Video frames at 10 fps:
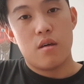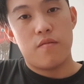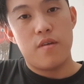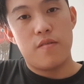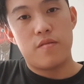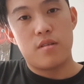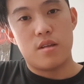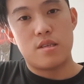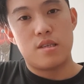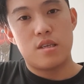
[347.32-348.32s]
5th and
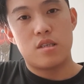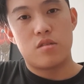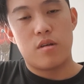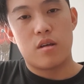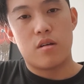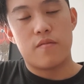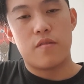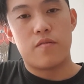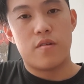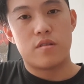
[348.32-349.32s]
6th string of the
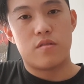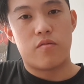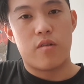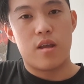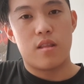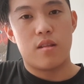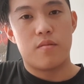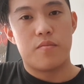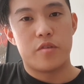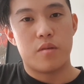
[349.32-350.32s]
1st fret,
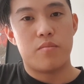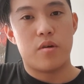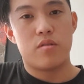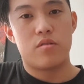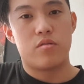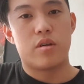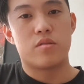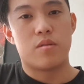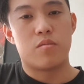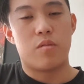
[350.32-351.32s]
so both strings
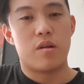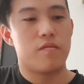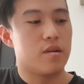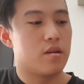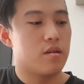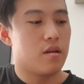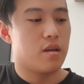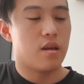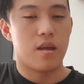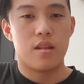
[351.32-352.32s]
with one finger,
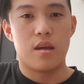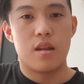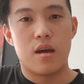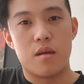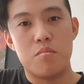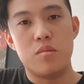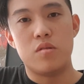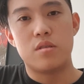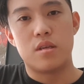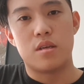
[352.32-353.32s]
and then I'm
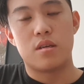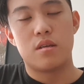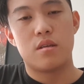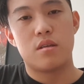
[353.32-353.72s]
muting